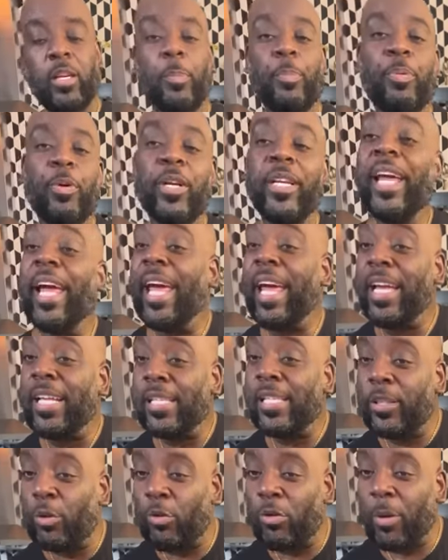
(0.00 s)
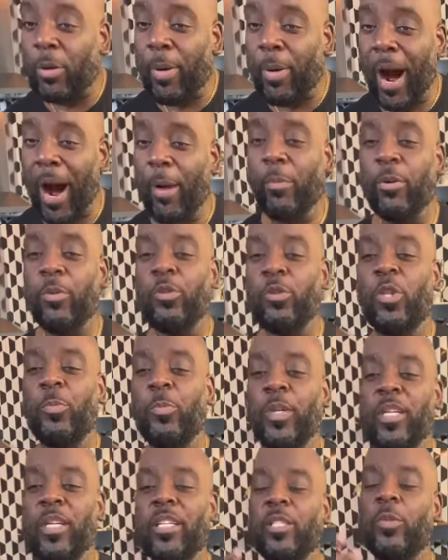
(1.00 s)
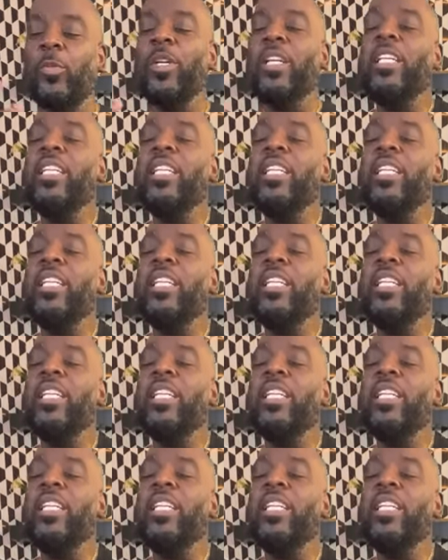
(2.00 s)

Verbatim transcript: put into the pot roast because we